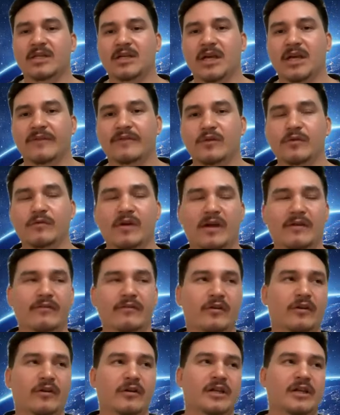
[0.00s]
If you've
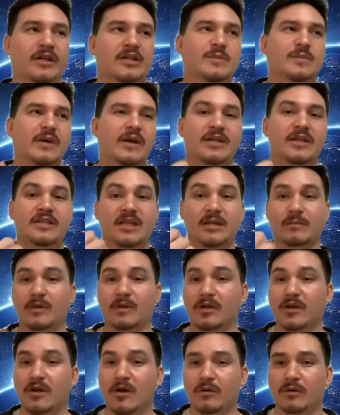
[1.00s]
ever experienced
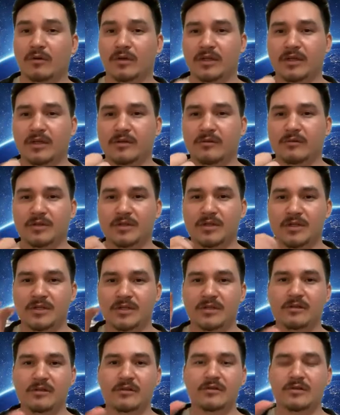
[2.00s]
hypnagogia, which
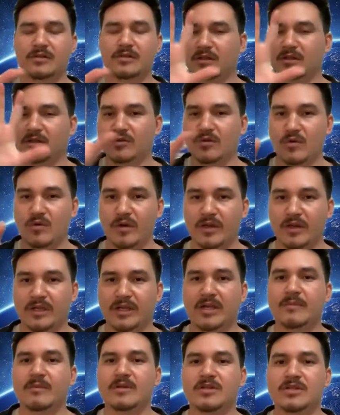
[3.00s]
is hallucinatory
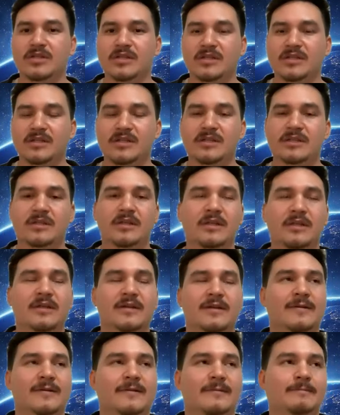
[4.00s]
images,
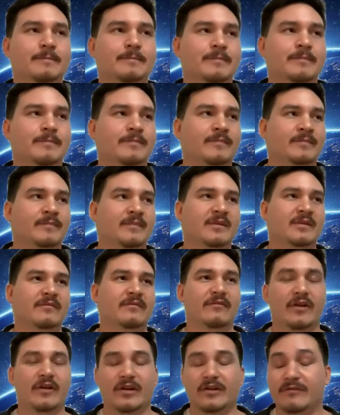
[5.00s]

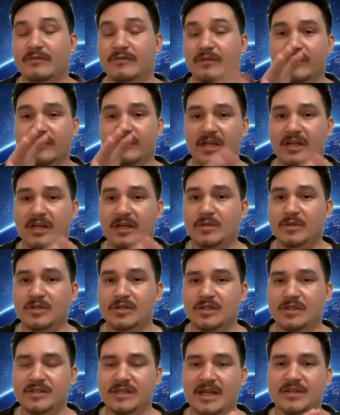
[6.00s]
very vivid
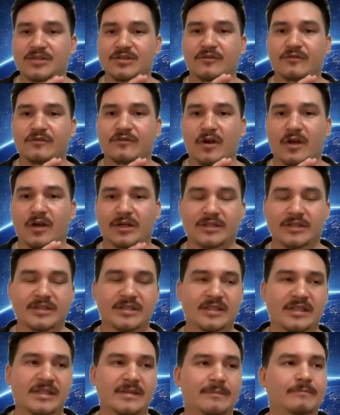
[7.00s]
images as you're falling
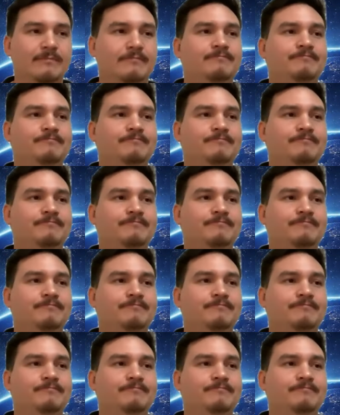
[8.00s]
asleep,